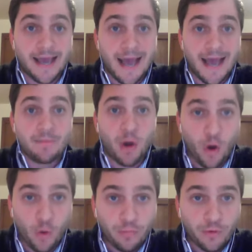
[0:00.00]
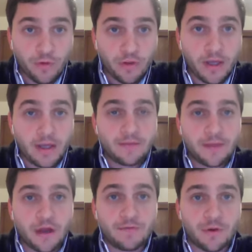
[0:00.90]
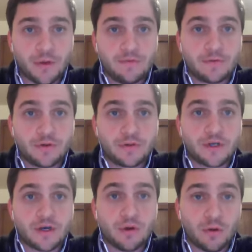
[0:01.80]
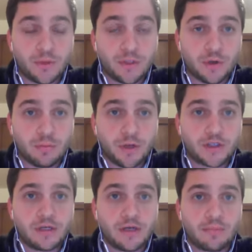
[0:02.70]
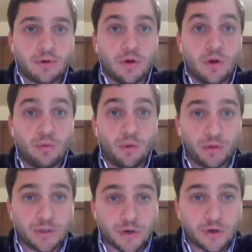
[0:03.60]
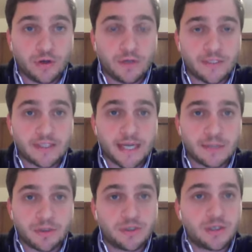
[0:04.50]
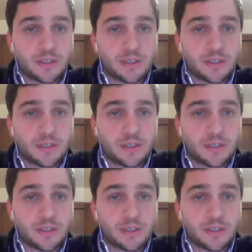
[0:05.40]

I am hopeful that Governor Evers' original budget number will return in this next budget,